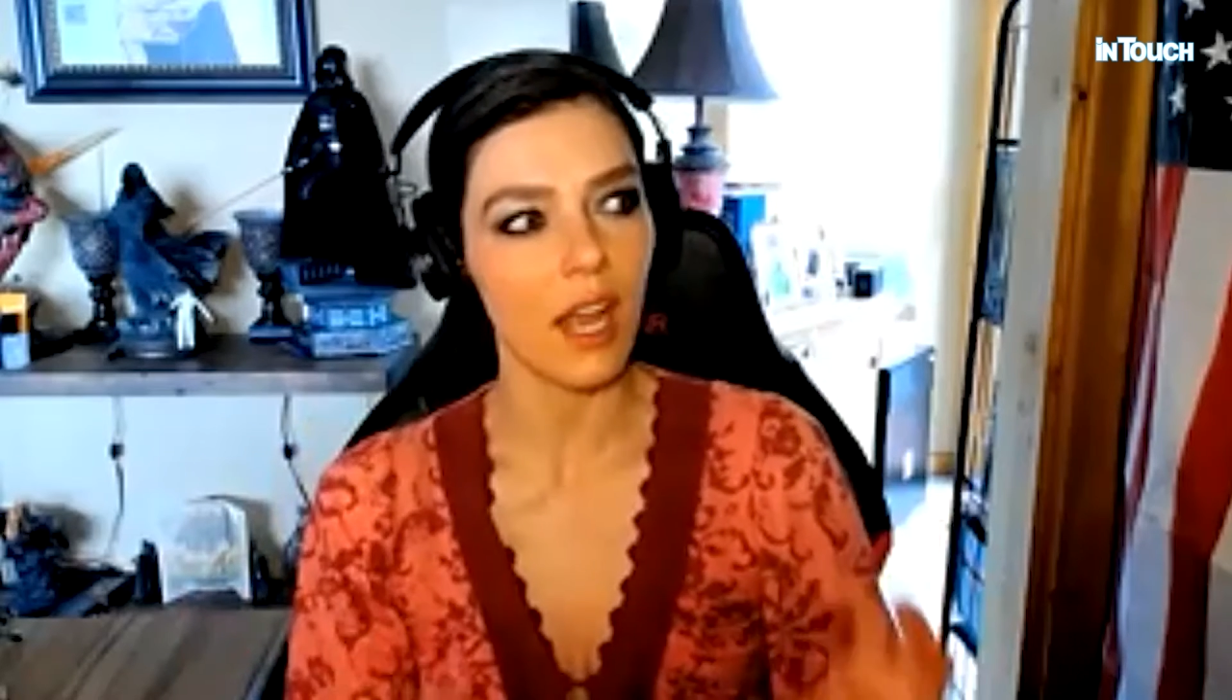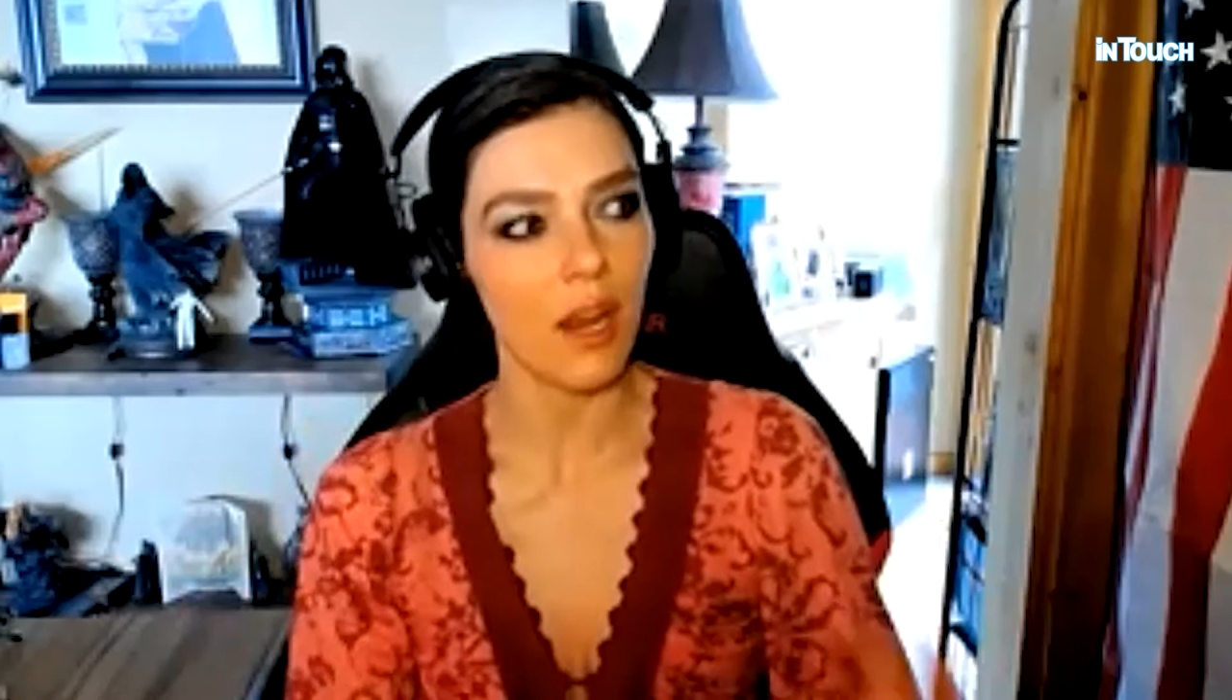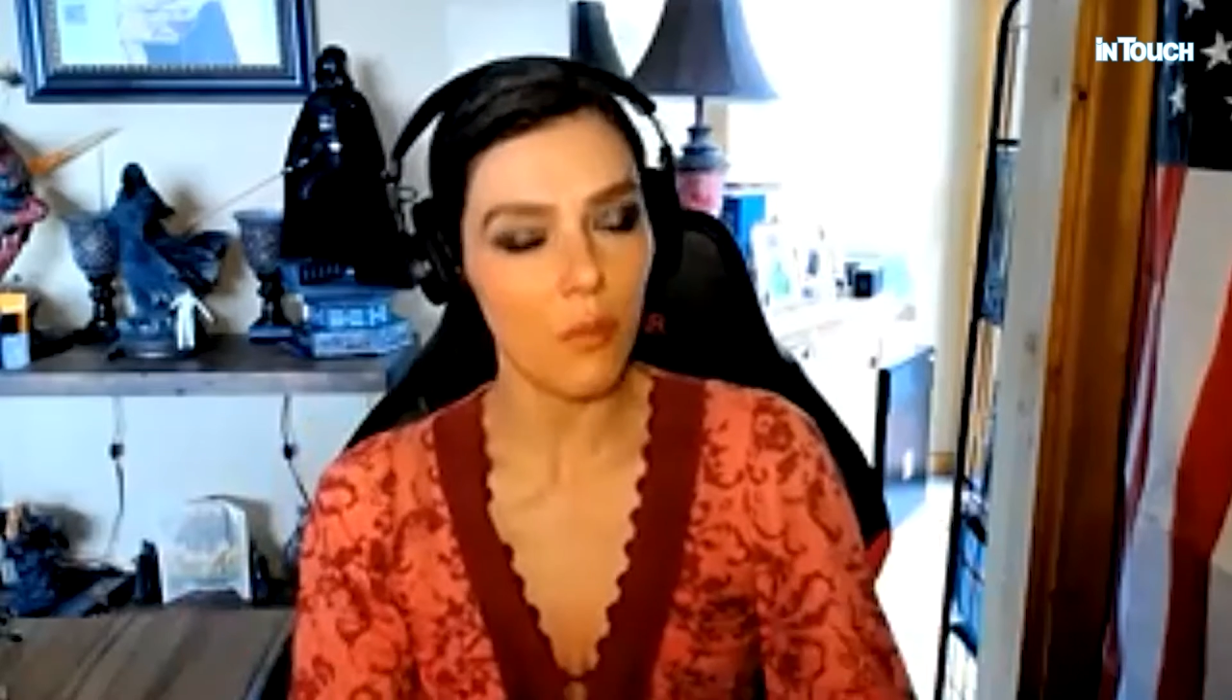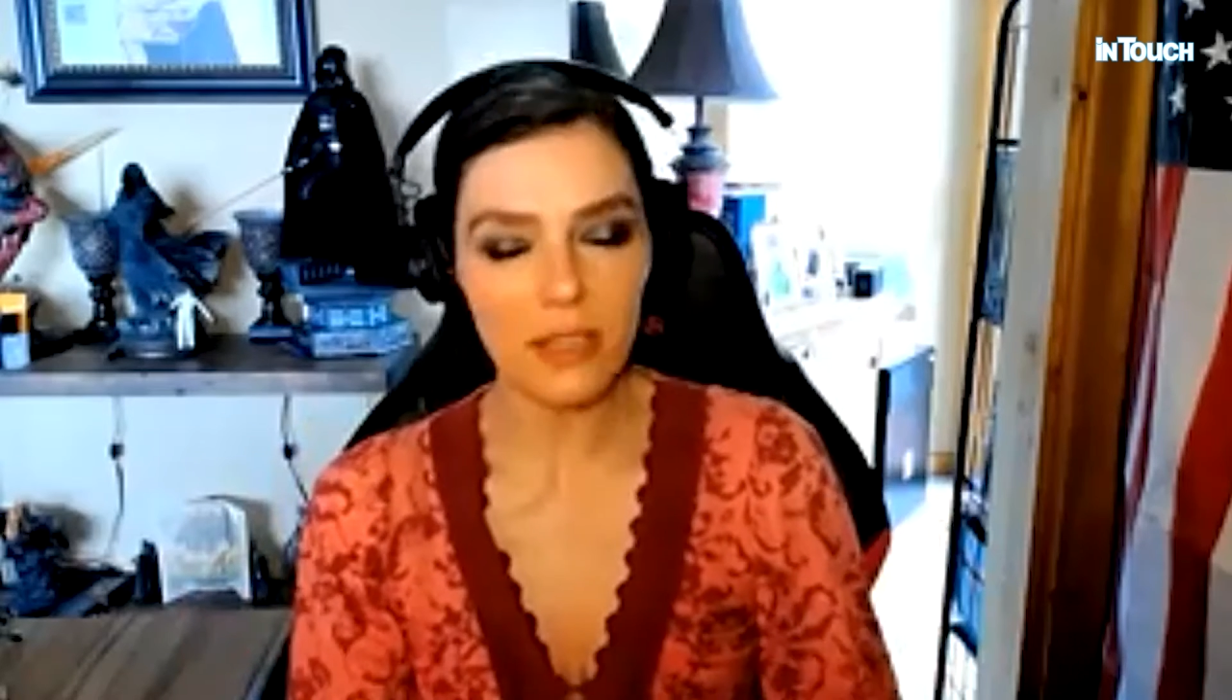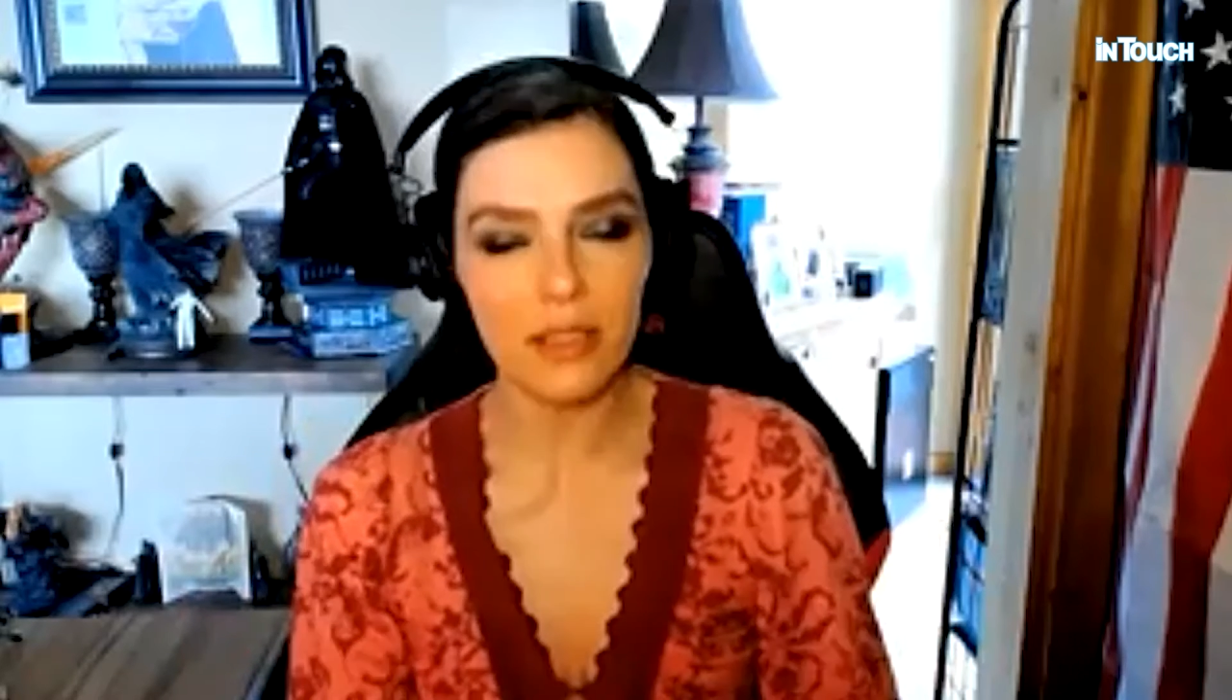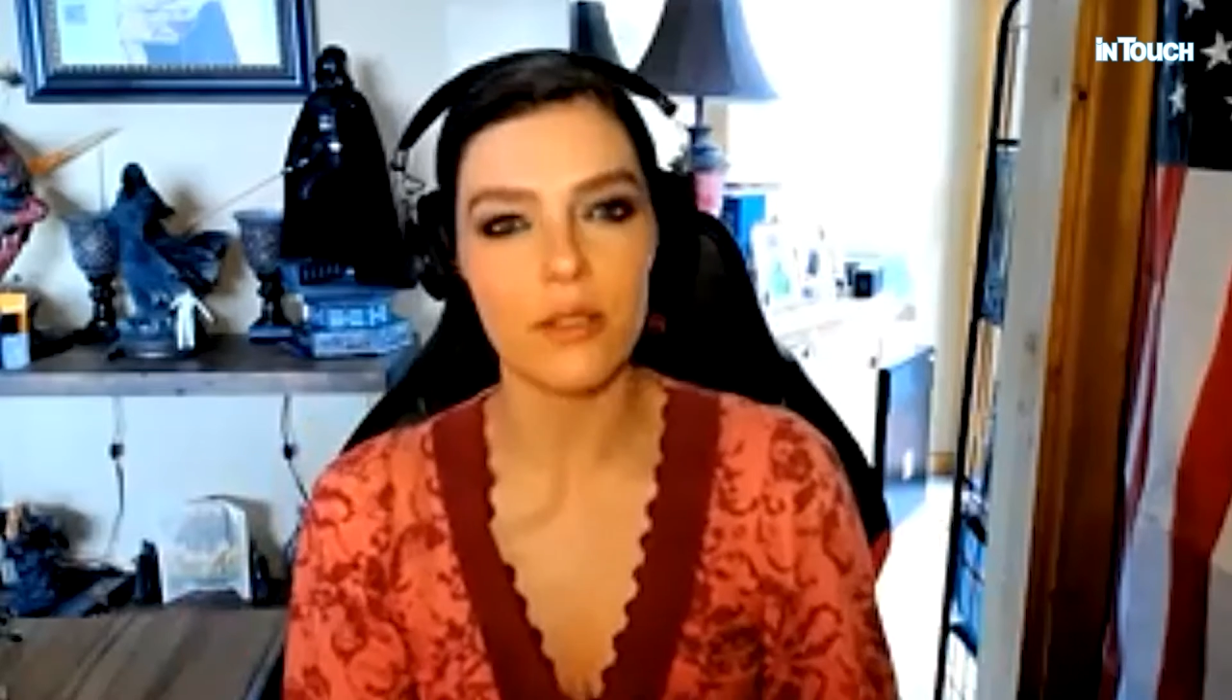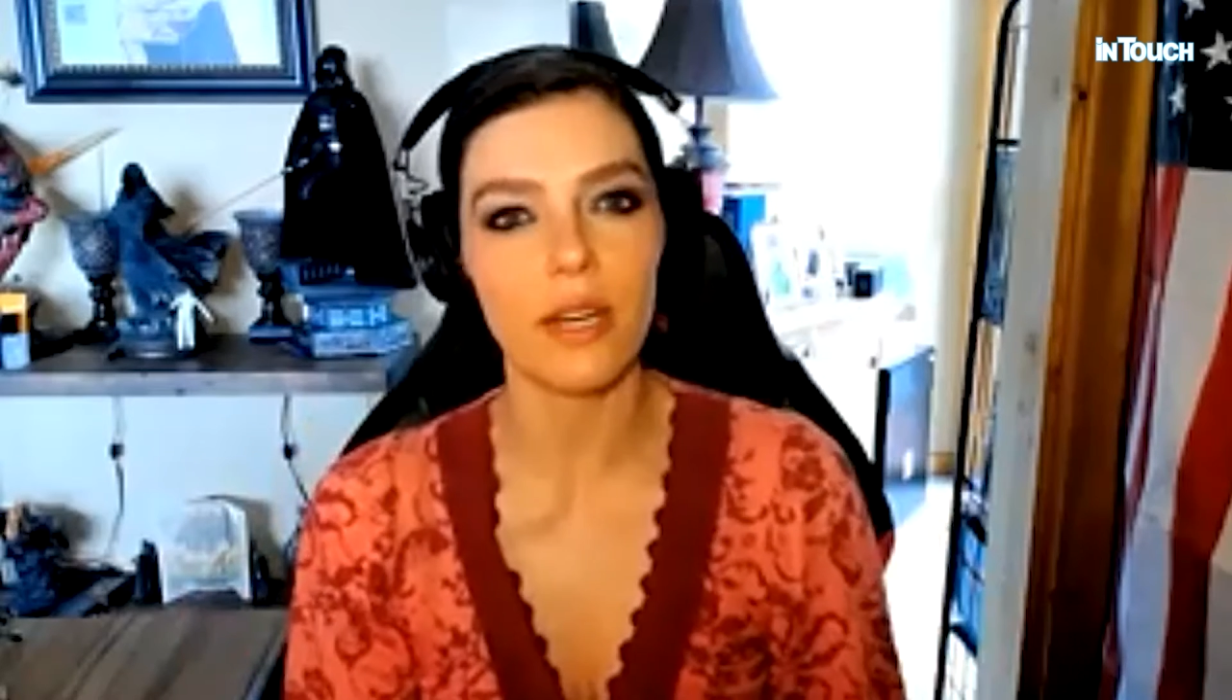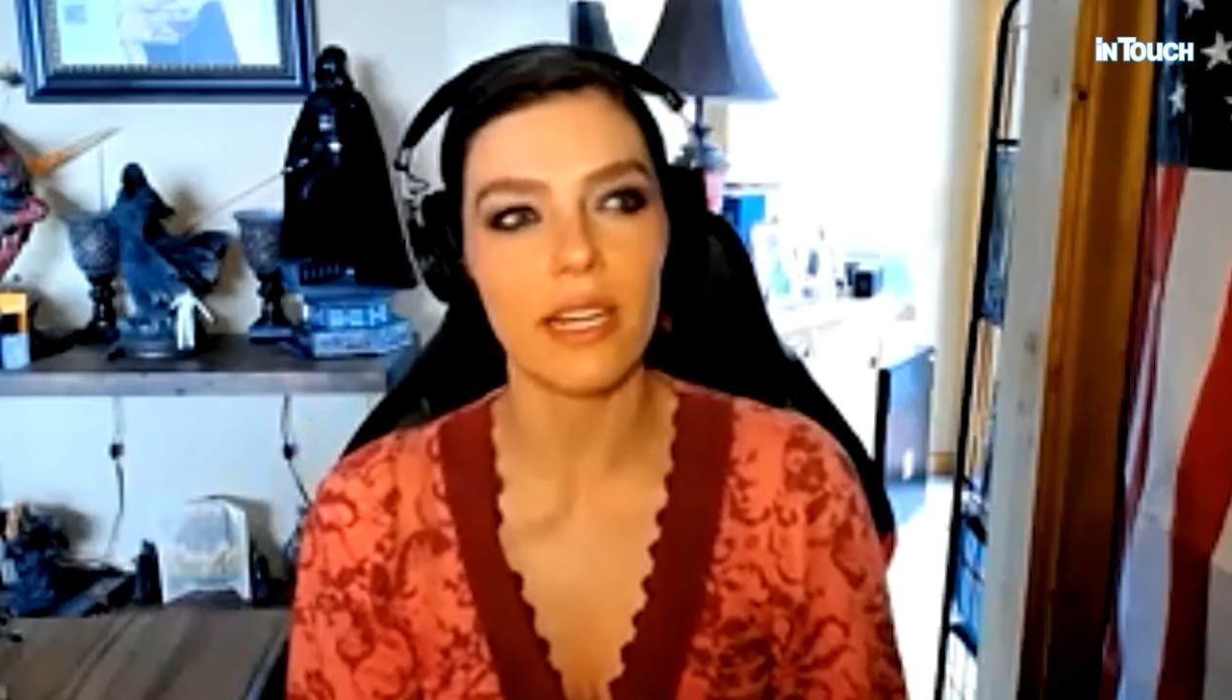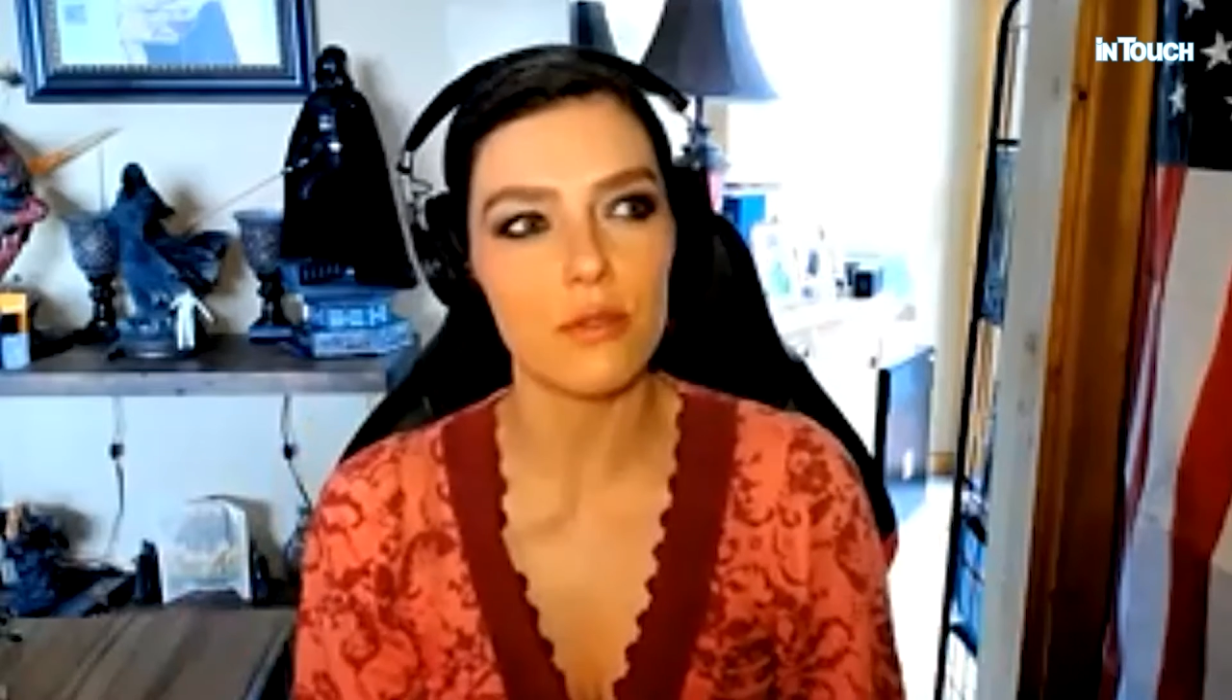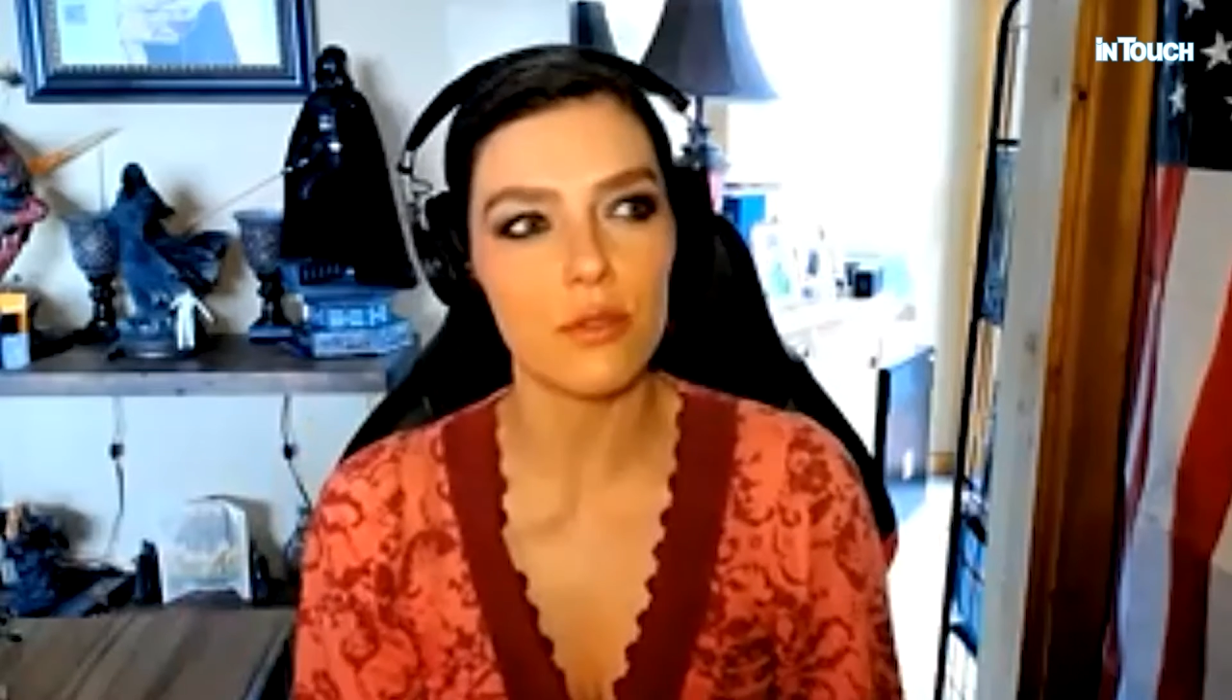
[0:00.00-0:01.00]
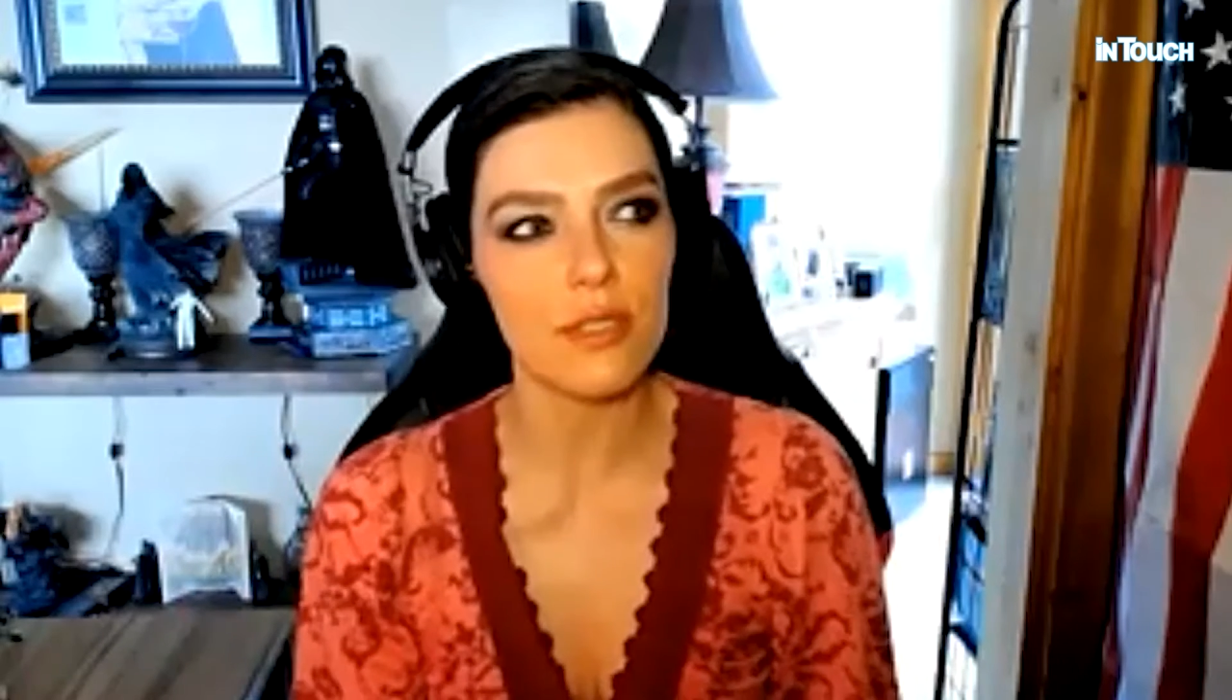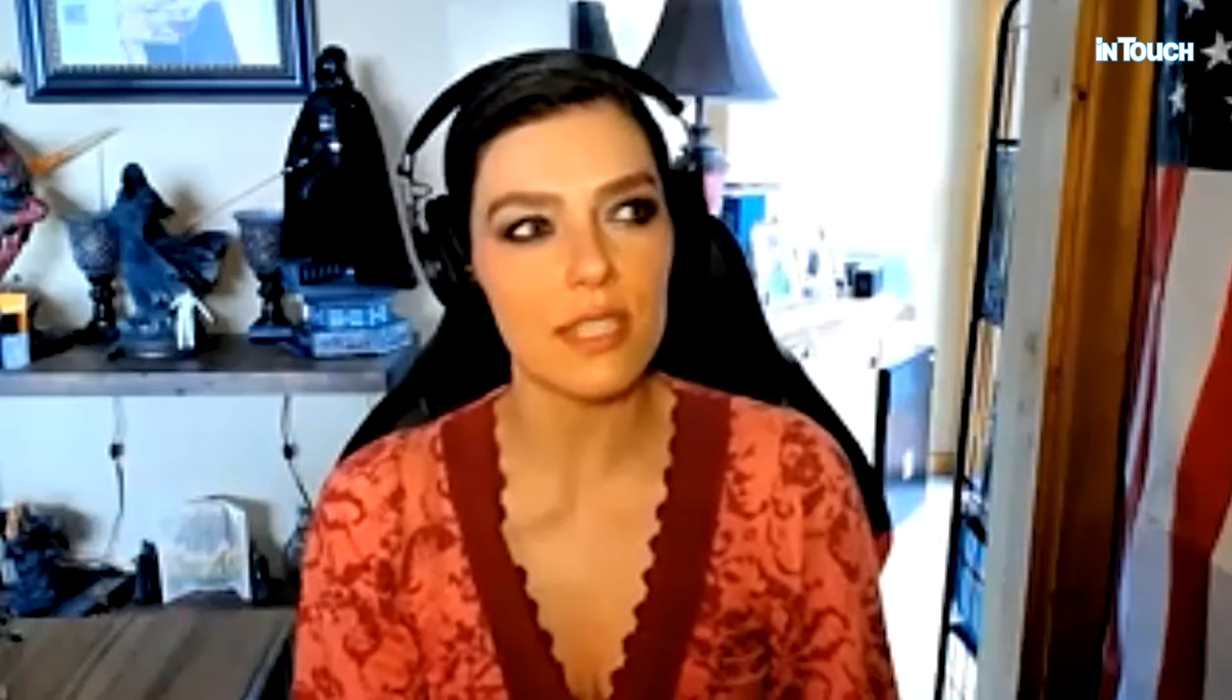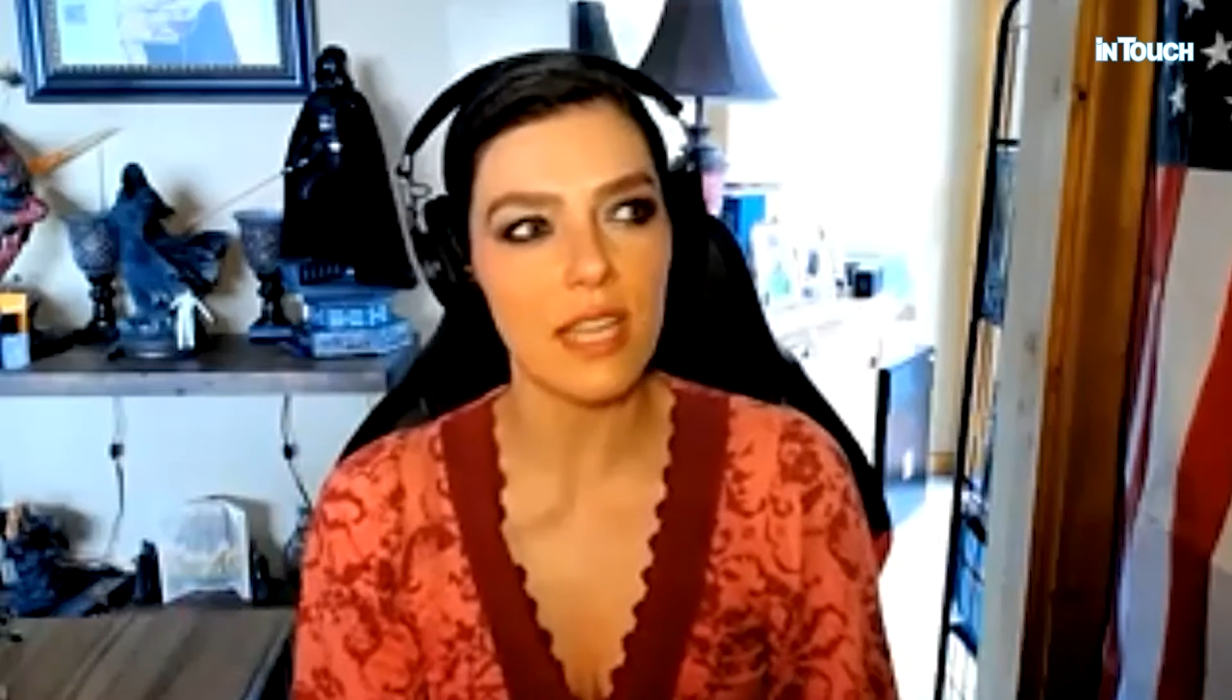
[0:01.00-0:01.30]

the great outdoors.